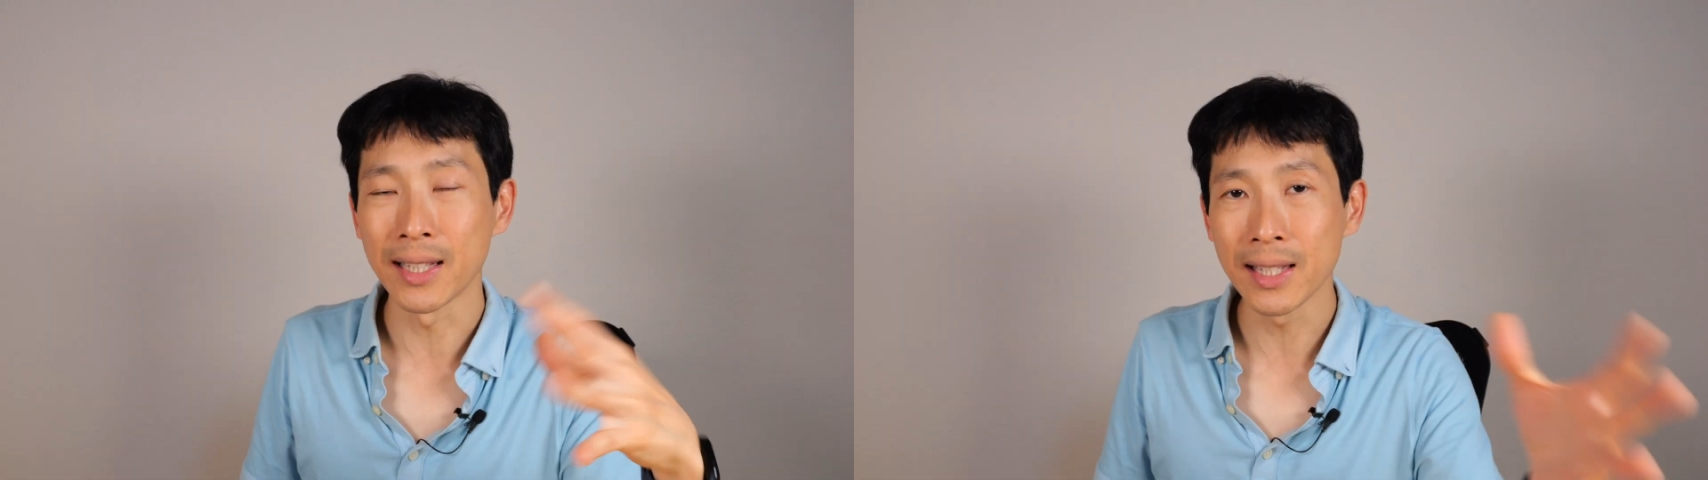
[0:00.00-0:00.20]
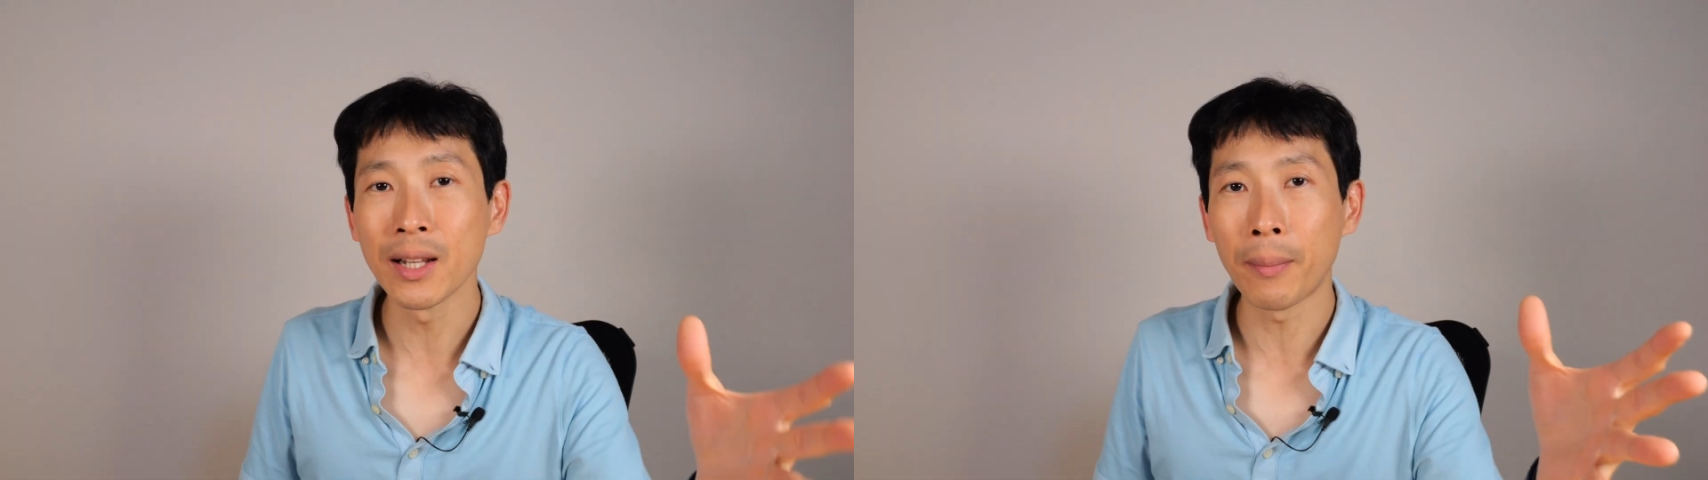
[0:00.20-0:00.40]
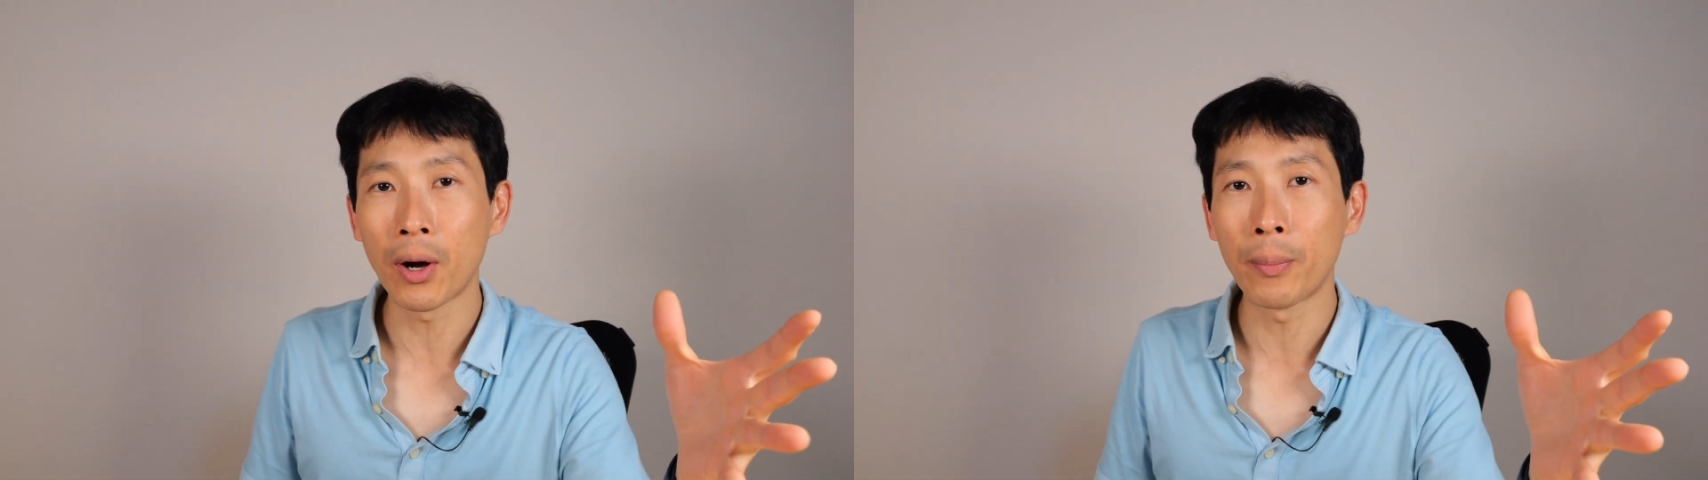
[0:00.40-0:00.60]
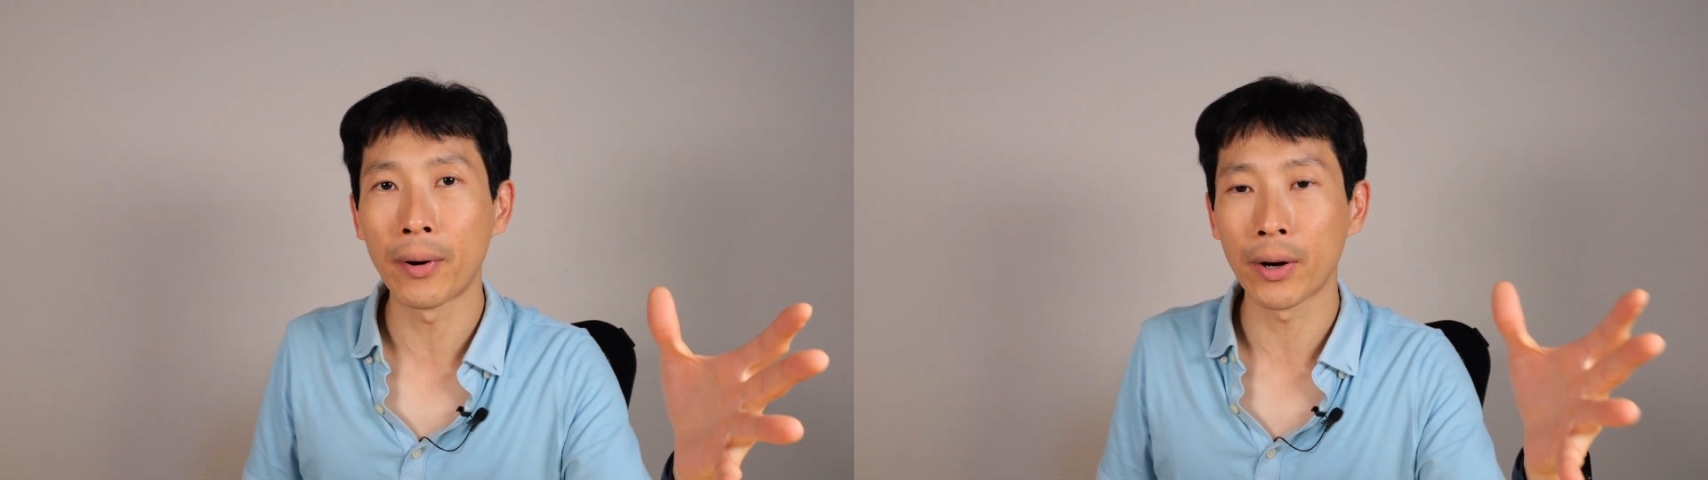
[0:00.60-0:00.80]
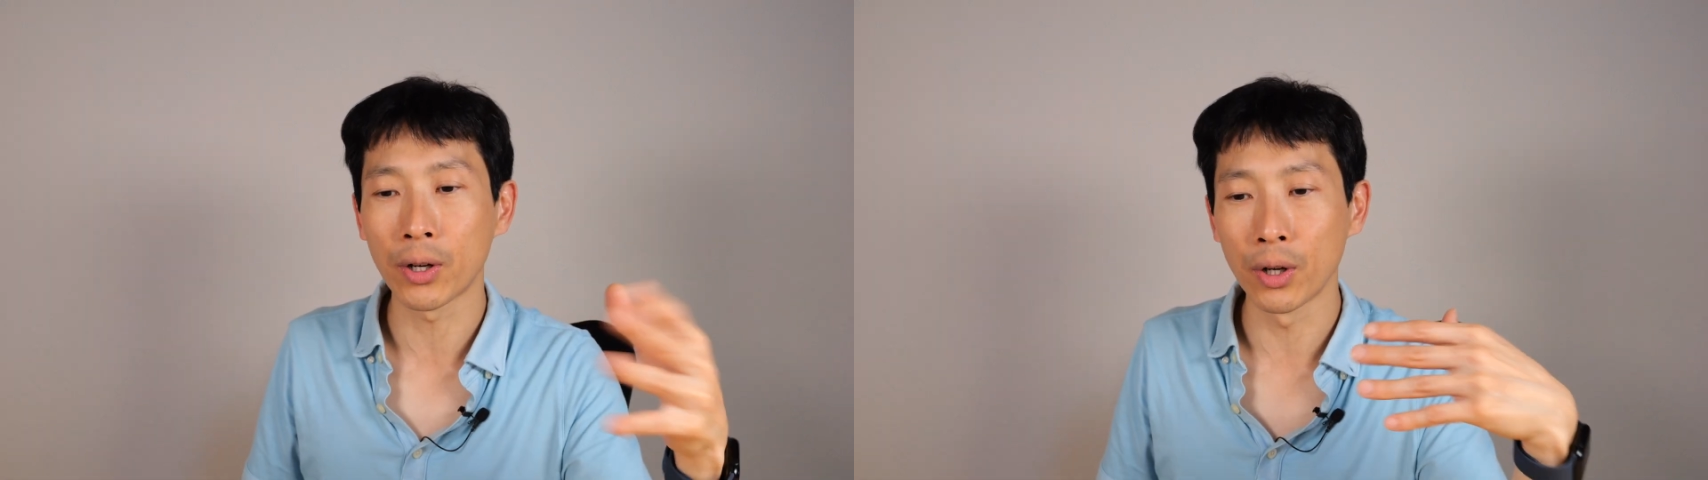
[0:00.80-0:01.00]
It's in the
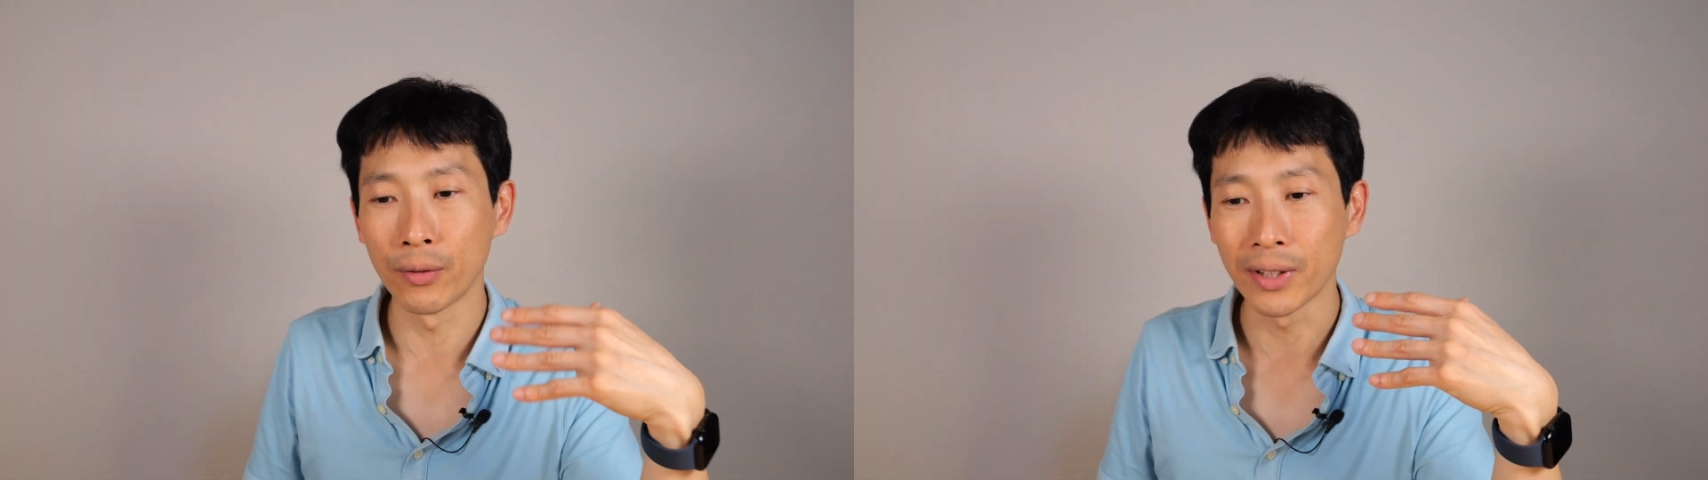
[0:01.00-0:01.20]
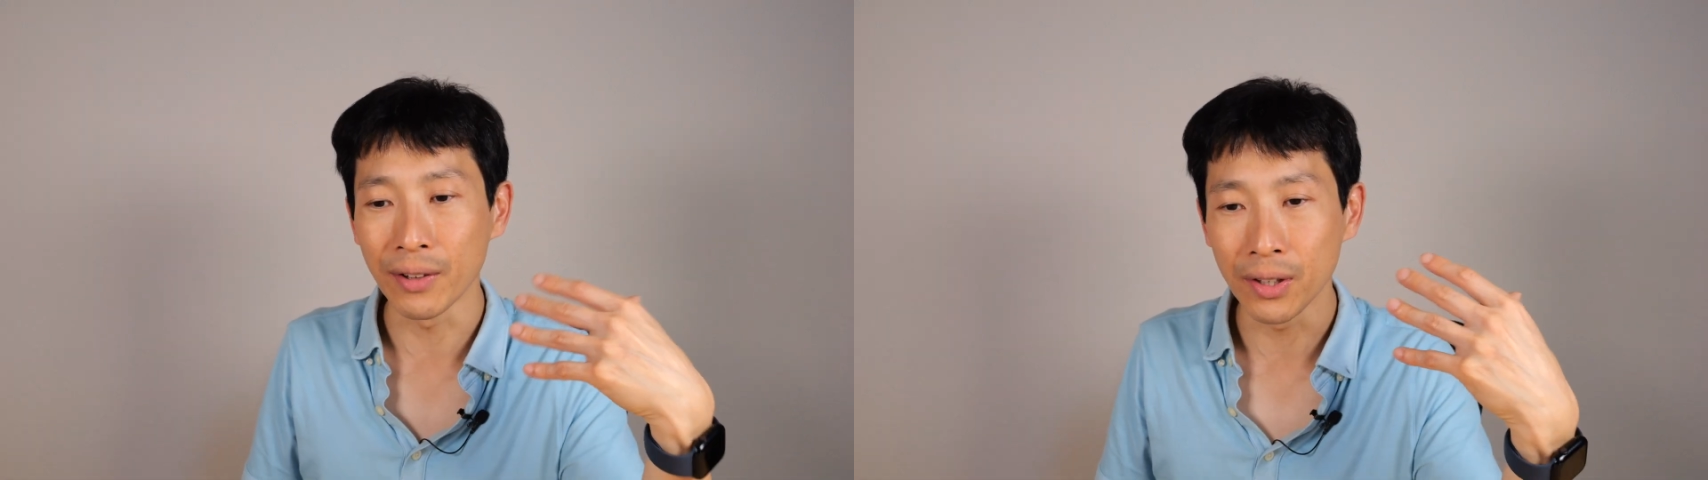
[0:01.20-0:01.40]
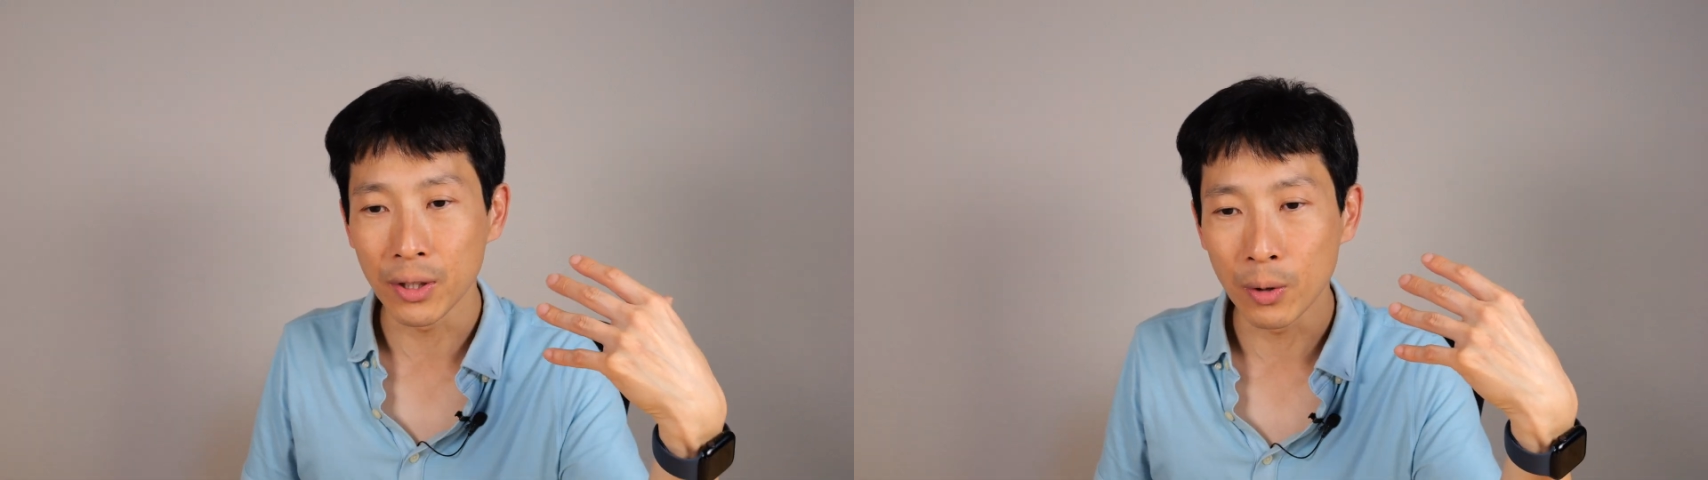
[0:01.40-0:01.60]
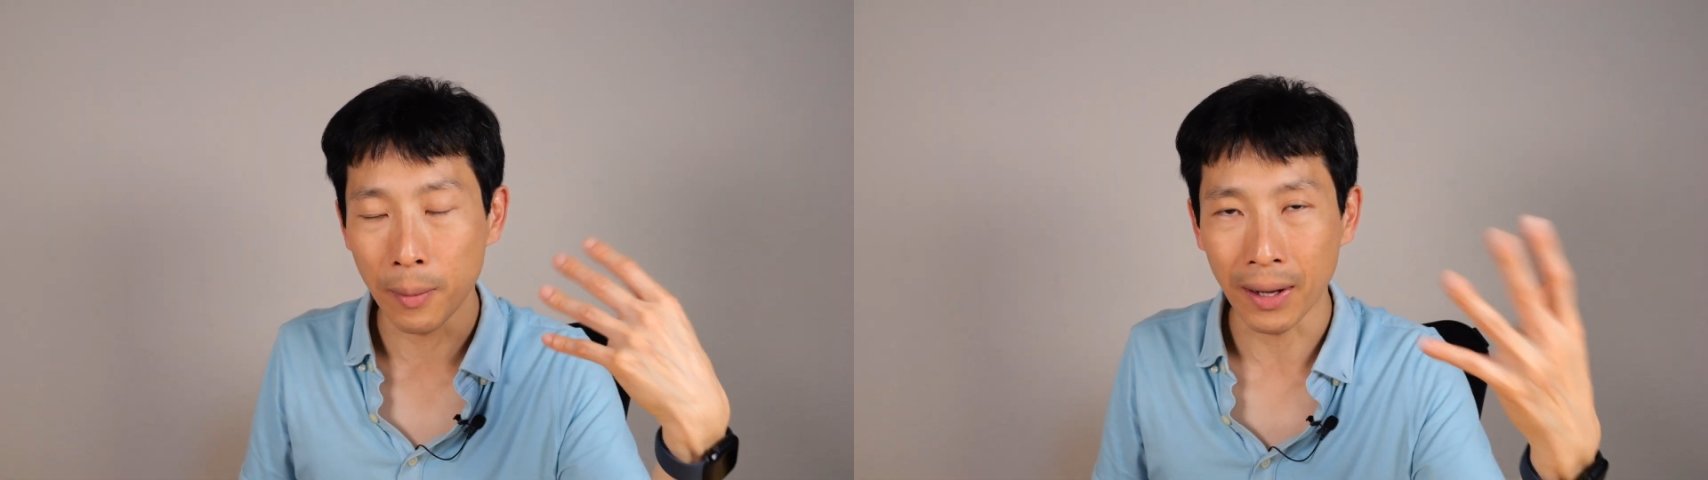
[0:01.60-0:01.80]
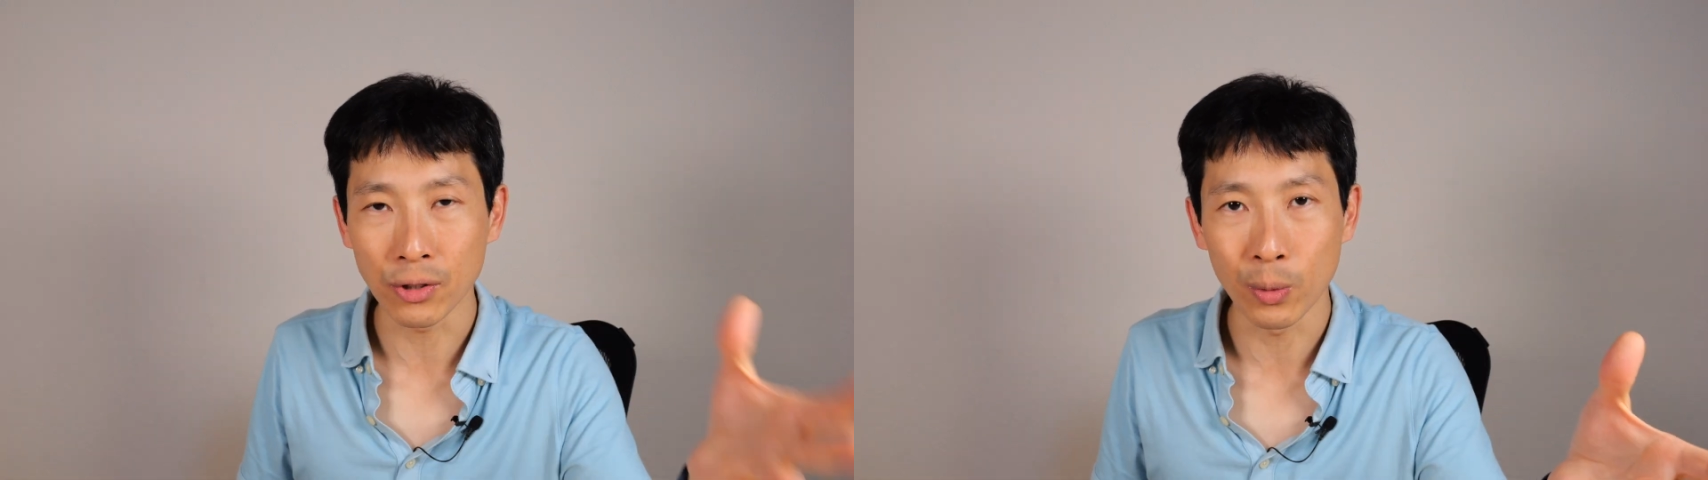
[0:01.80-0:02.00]
ballpark of giving you about